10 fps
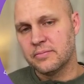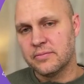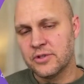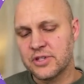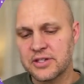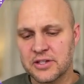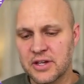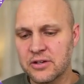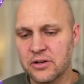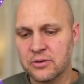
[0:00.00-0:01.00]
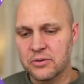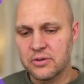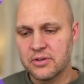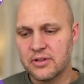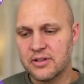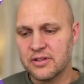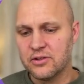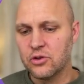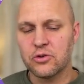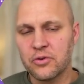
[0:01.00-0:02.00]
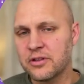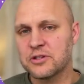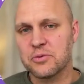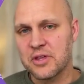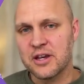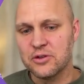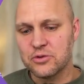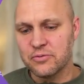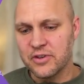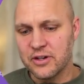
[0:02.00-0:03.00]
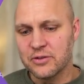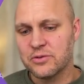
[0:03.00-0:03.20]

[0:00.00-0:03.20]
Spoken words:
Just as a side note, you can run this with any YouTube video.